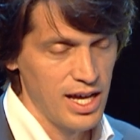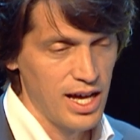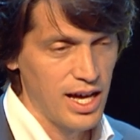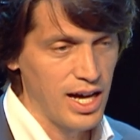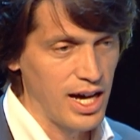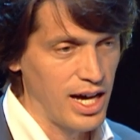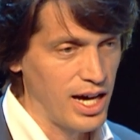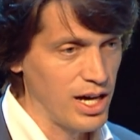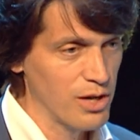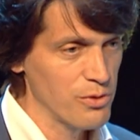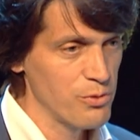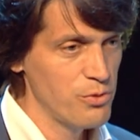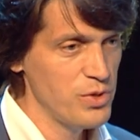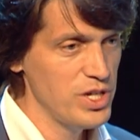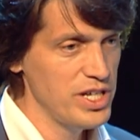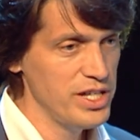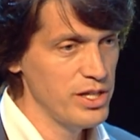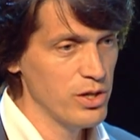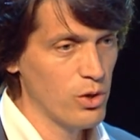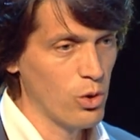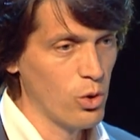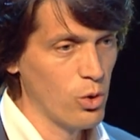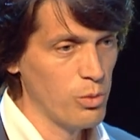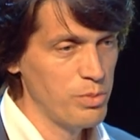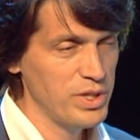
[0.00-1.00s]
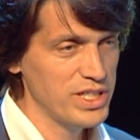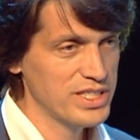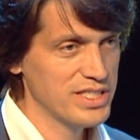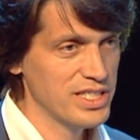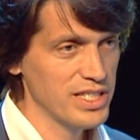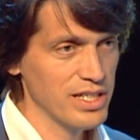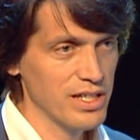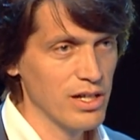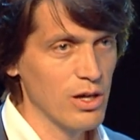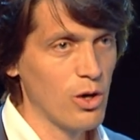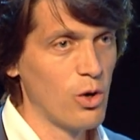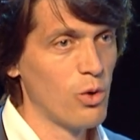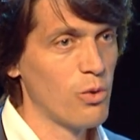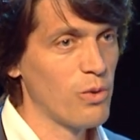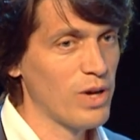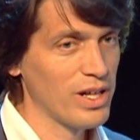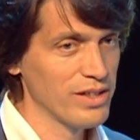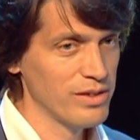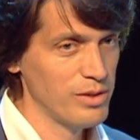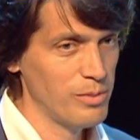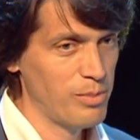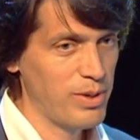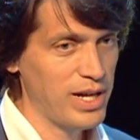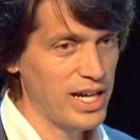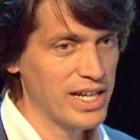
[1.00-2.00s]
are really orbiting around
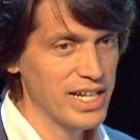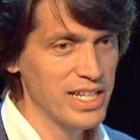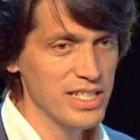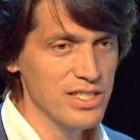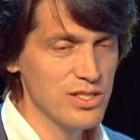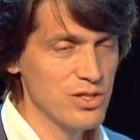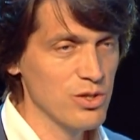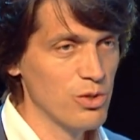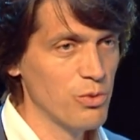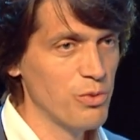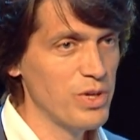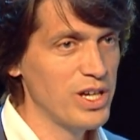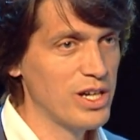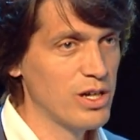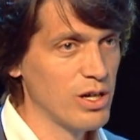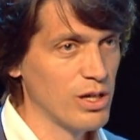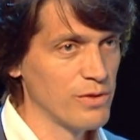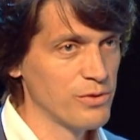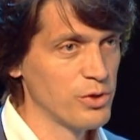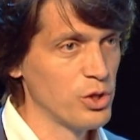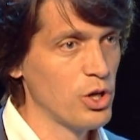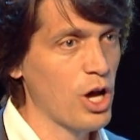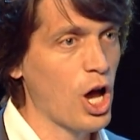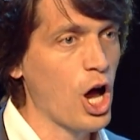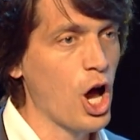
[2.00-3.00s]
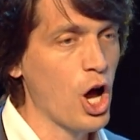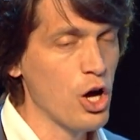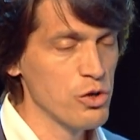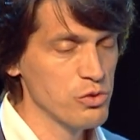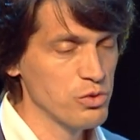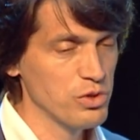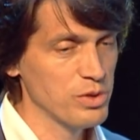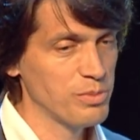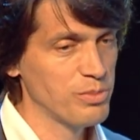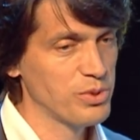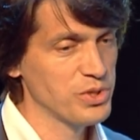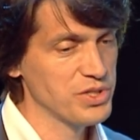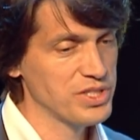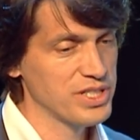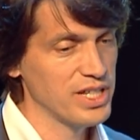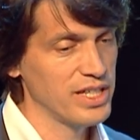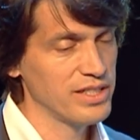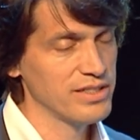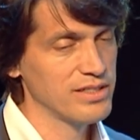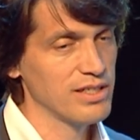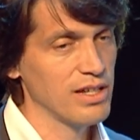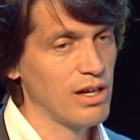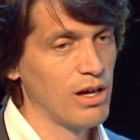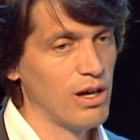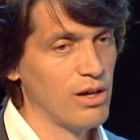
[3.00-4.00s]
the planet, so we cover
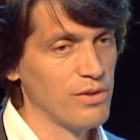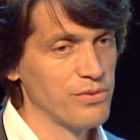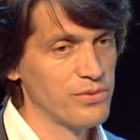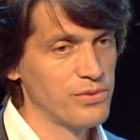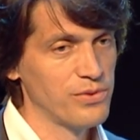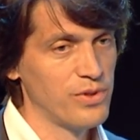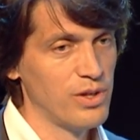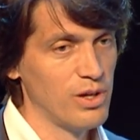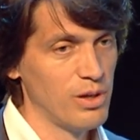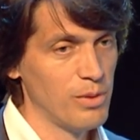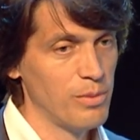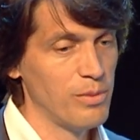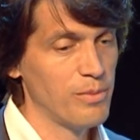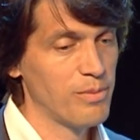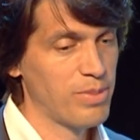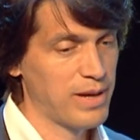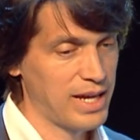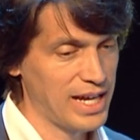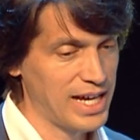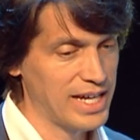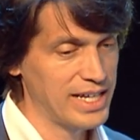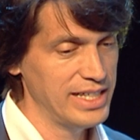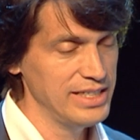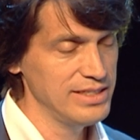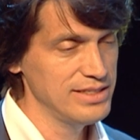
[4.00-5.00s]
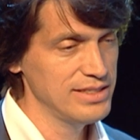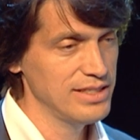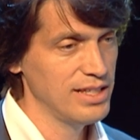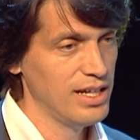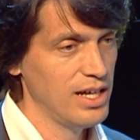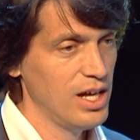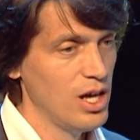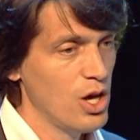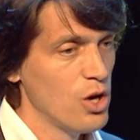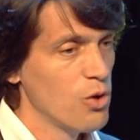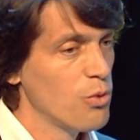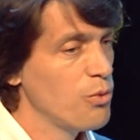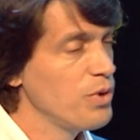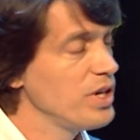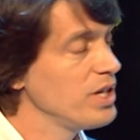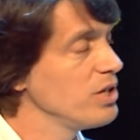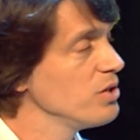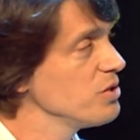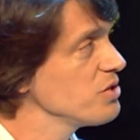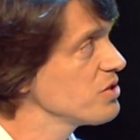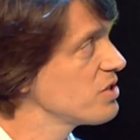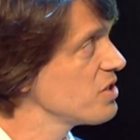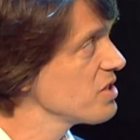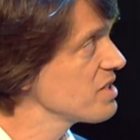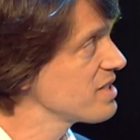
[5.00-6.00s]
100% of the planet. We
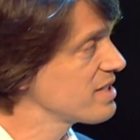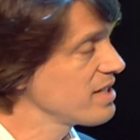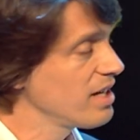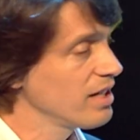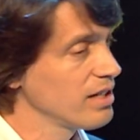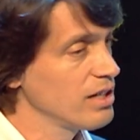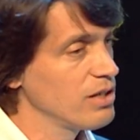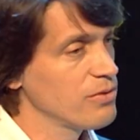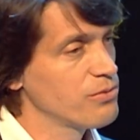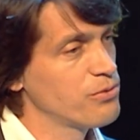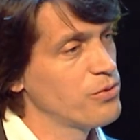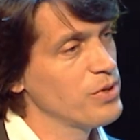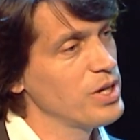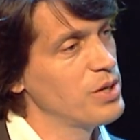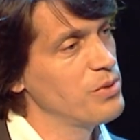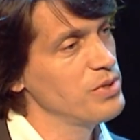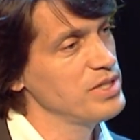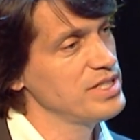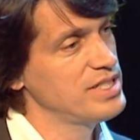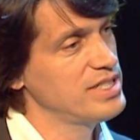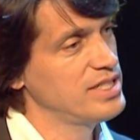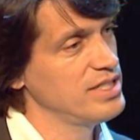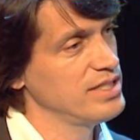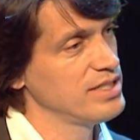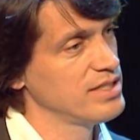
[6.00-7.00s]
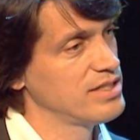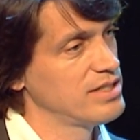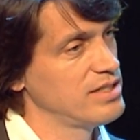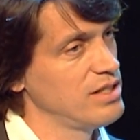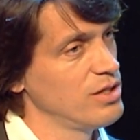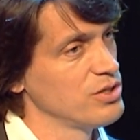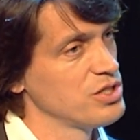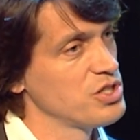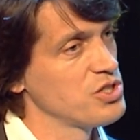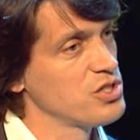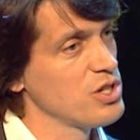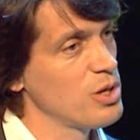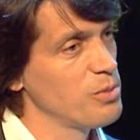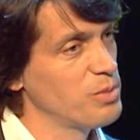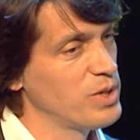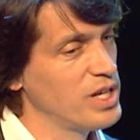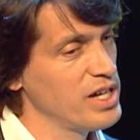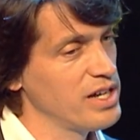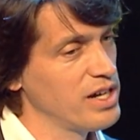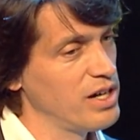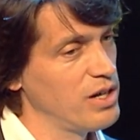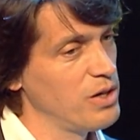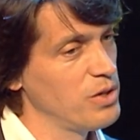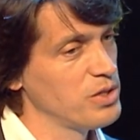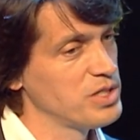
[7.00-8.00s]
use the standard frequencies, the
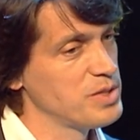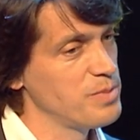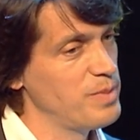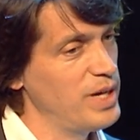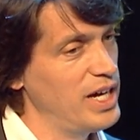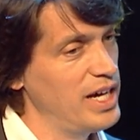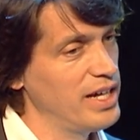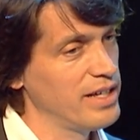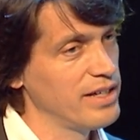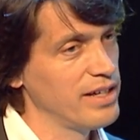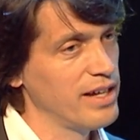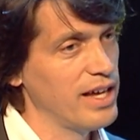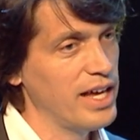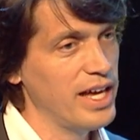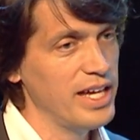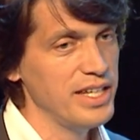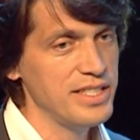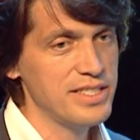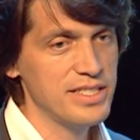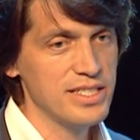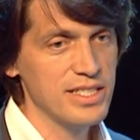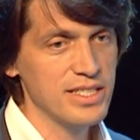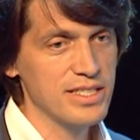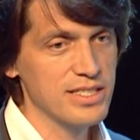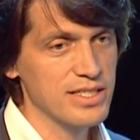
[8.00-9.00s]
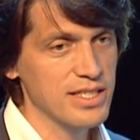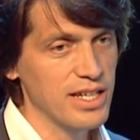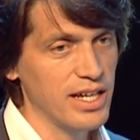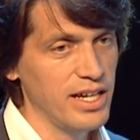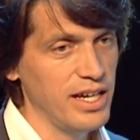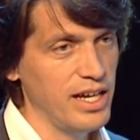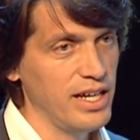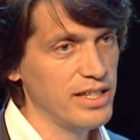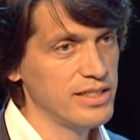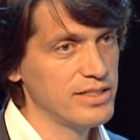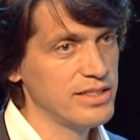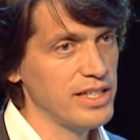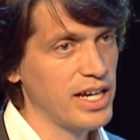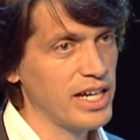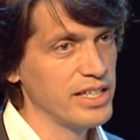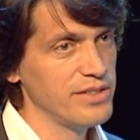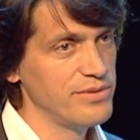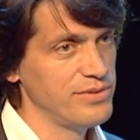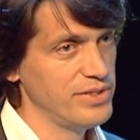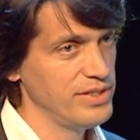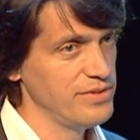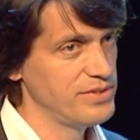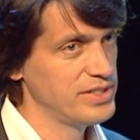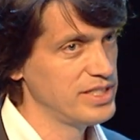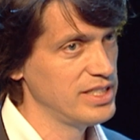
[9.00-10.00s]
sub-gigahertz band, 868,
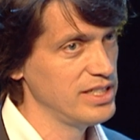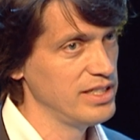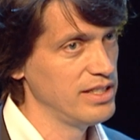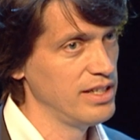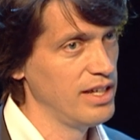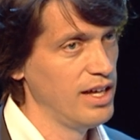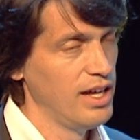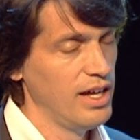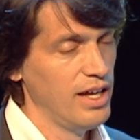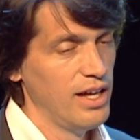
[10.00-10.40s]
915